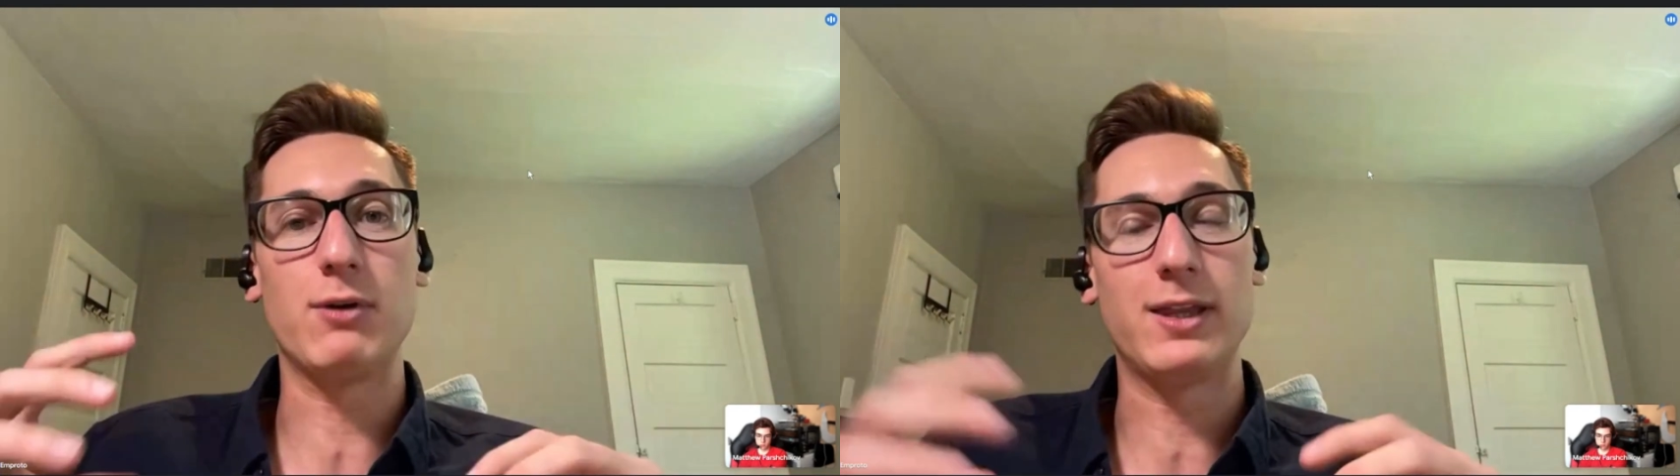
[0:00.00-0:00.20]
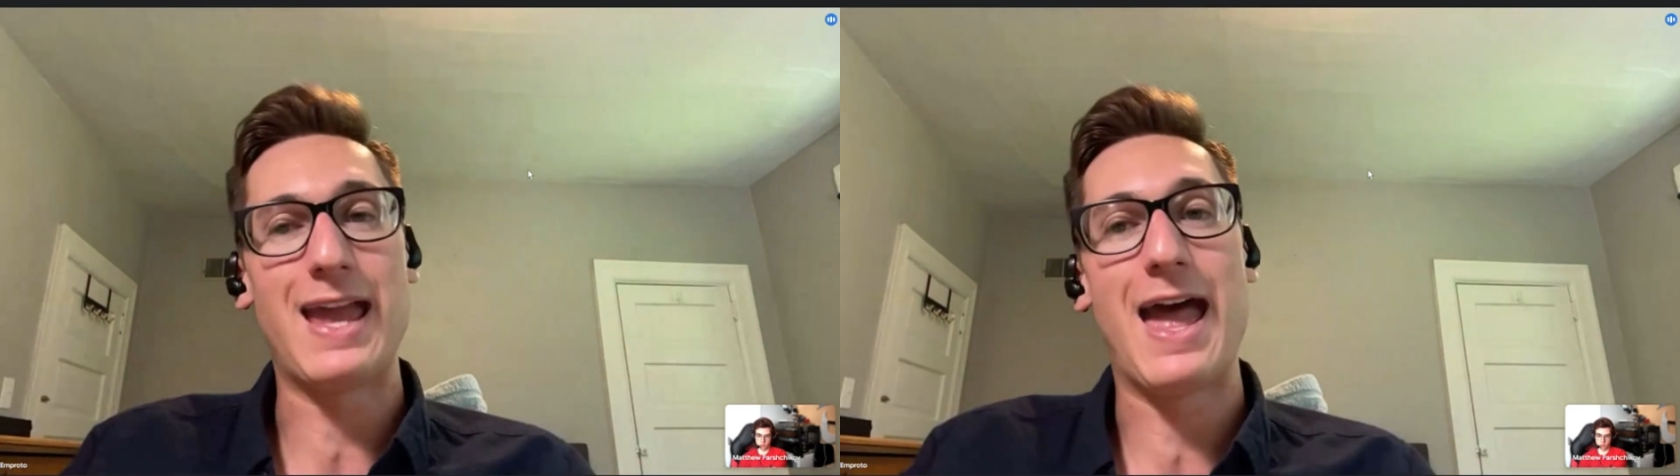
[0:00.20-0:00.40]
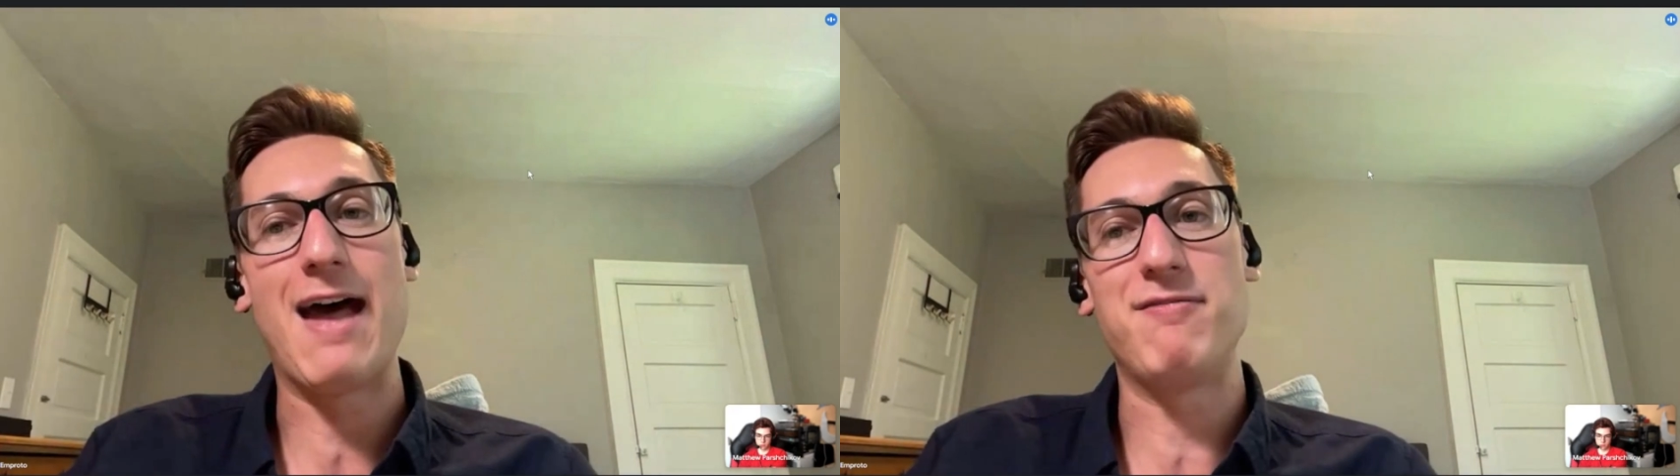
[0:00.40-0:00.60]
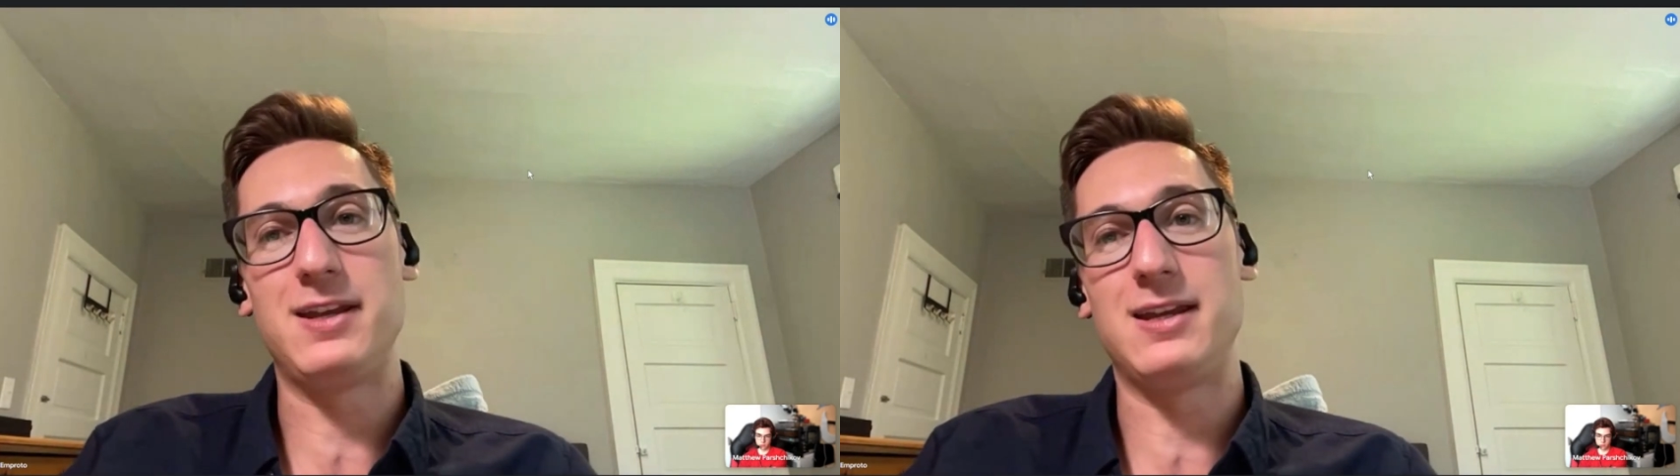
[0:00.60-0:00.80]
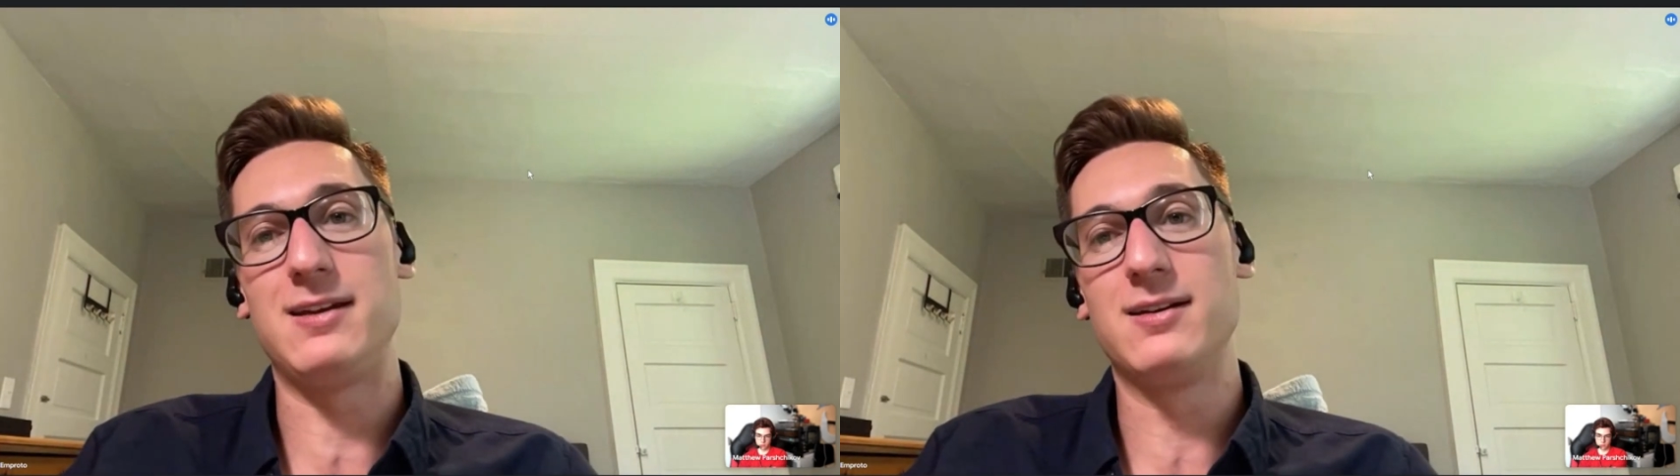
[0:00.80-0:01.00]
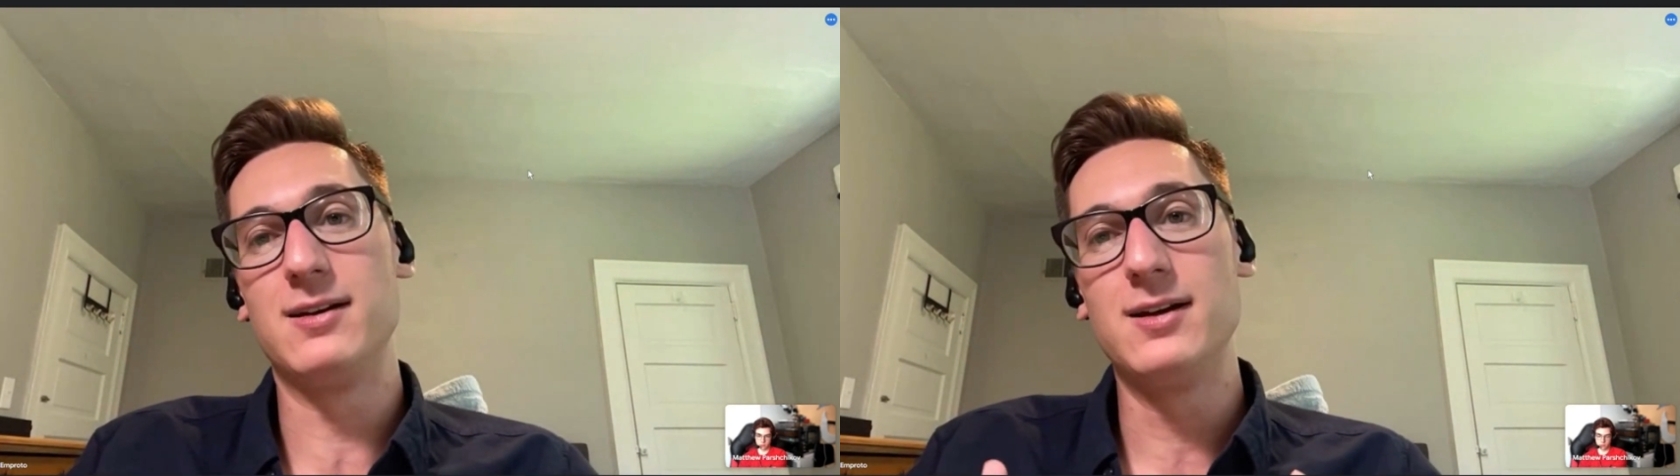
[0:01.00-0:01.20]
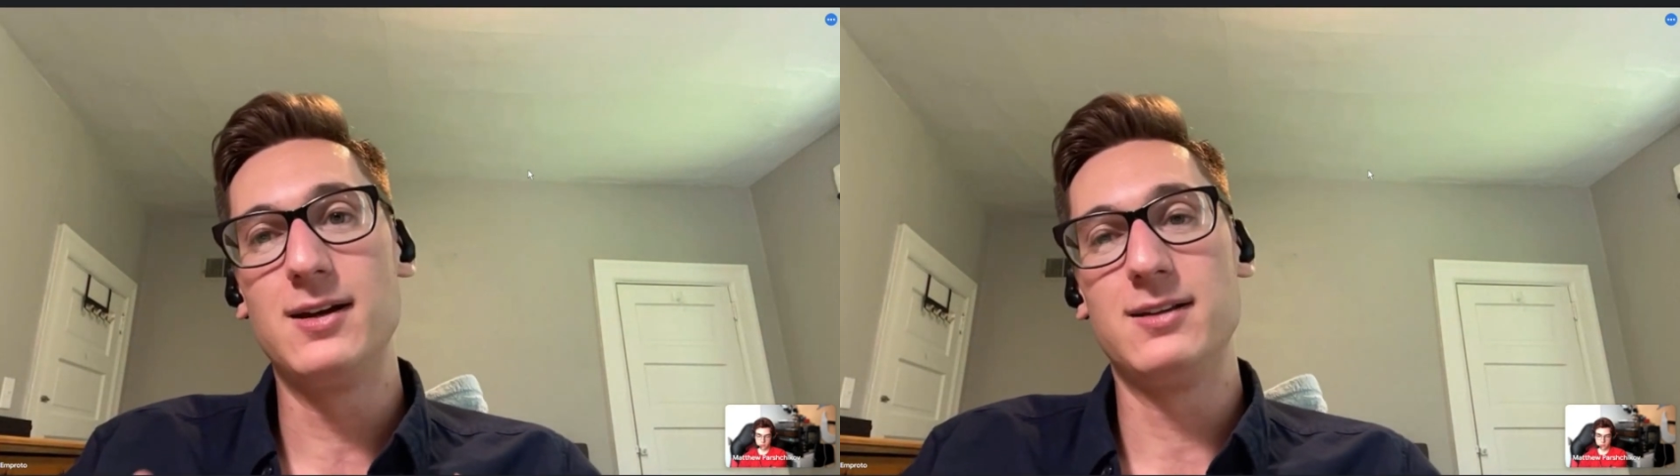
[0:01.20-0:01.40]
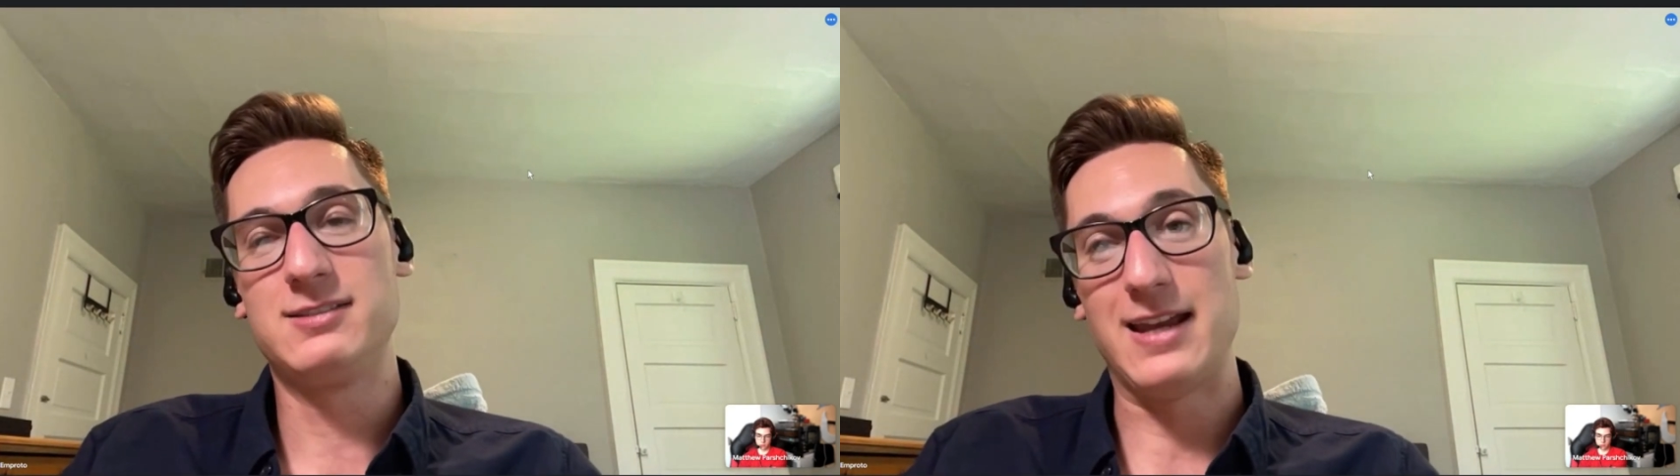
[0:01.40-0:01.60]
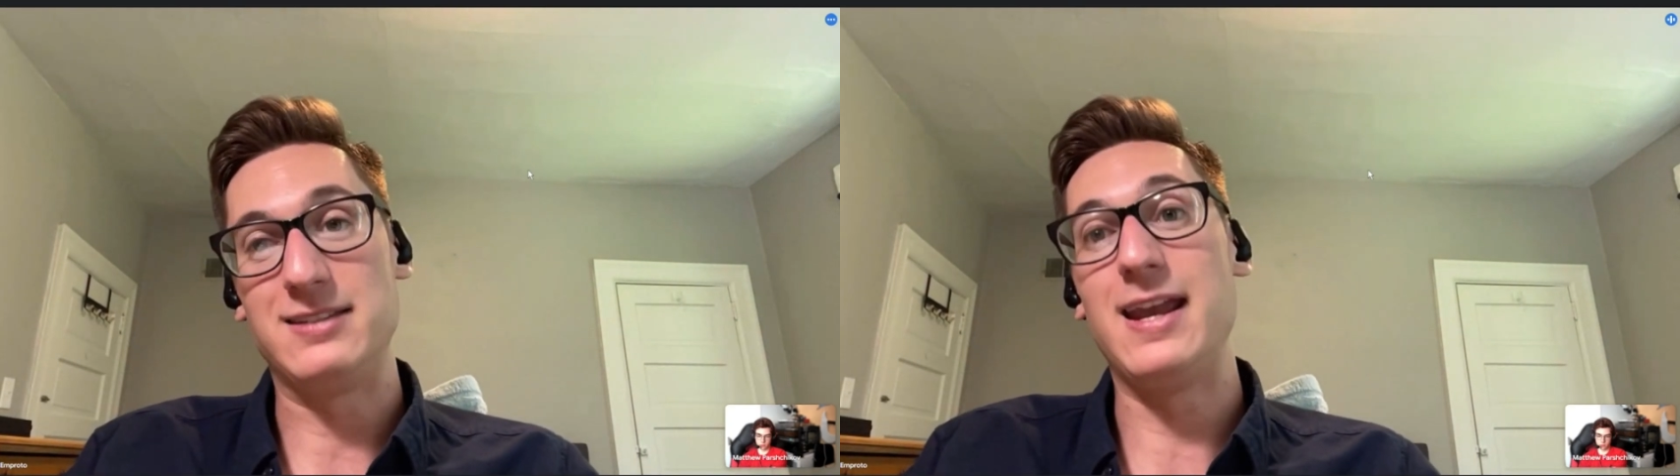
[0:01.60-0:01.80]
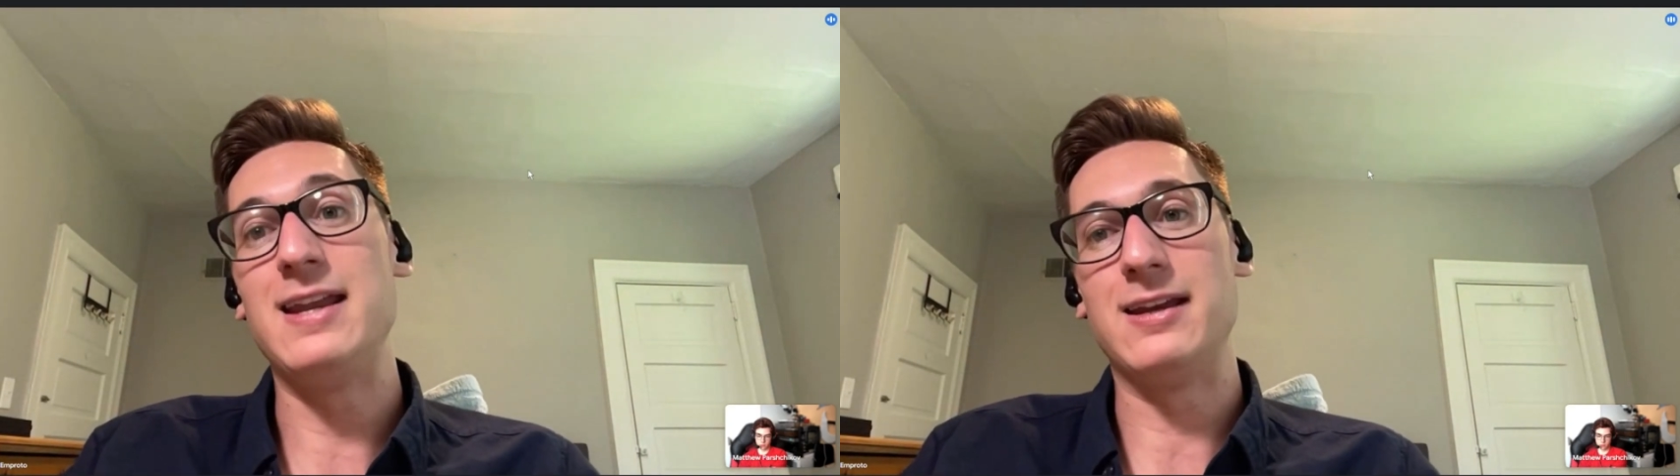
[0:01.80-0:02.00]
really heavy
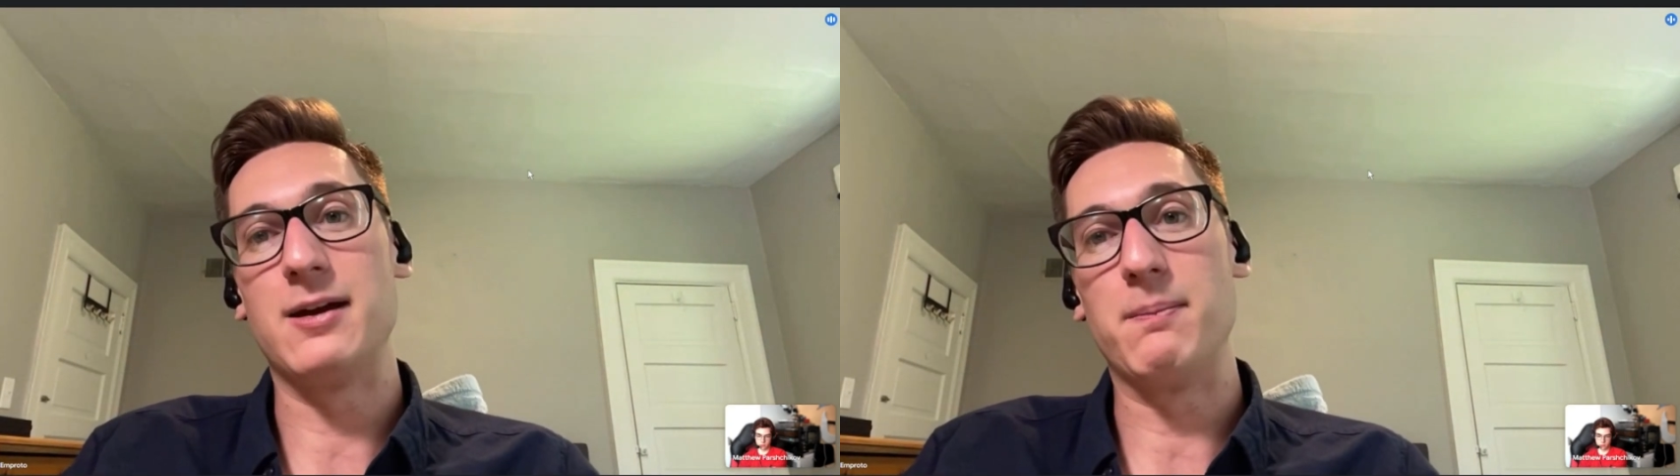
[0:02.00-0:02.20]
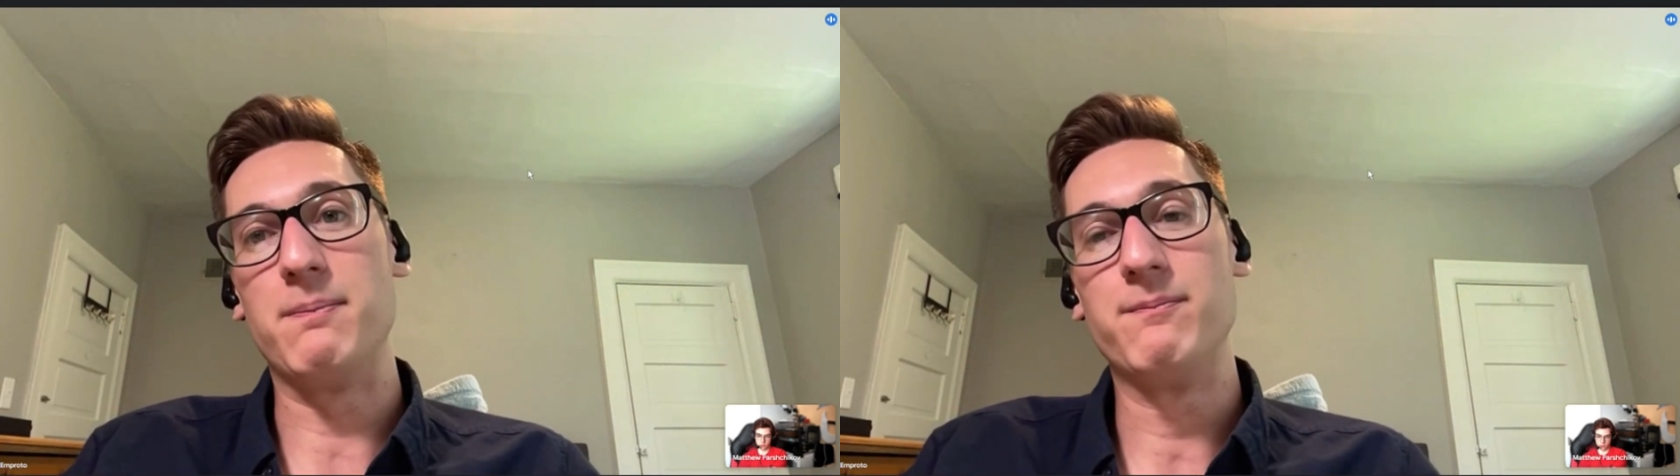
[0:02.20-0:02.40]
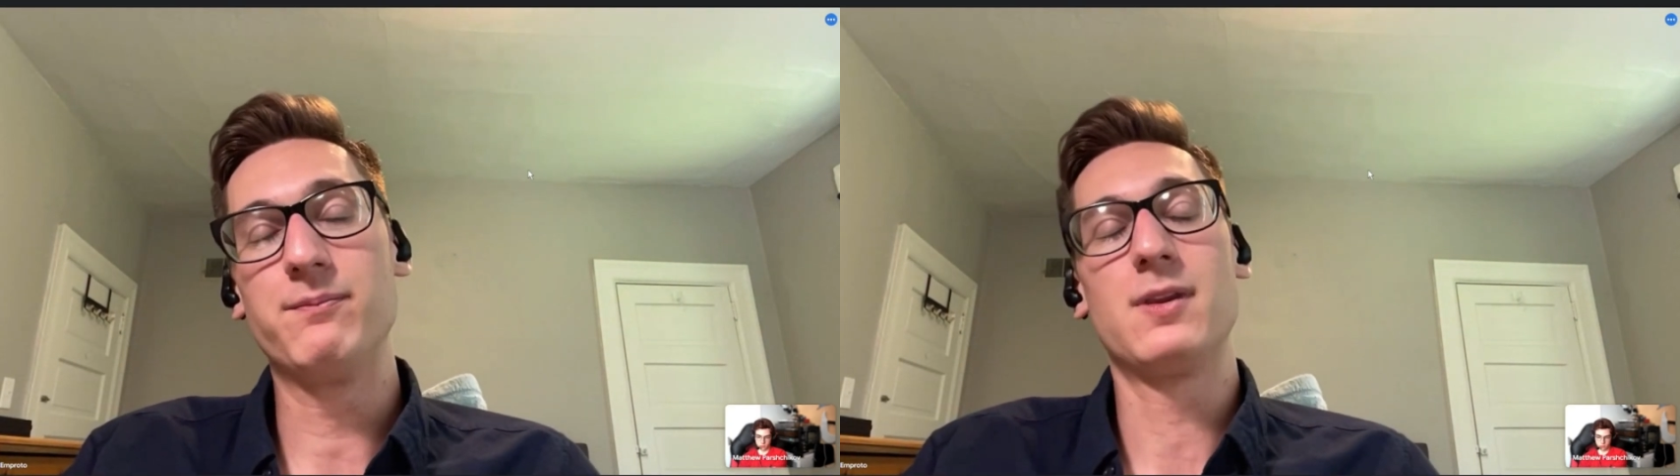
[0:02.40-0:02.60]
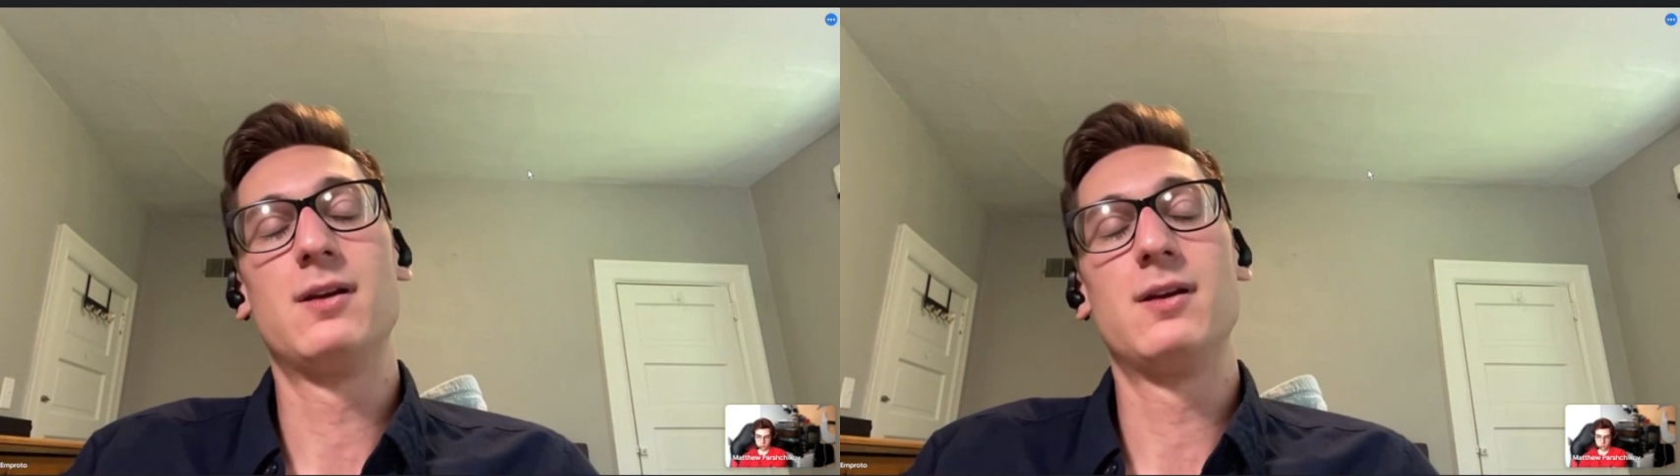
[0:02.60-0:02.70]
titanium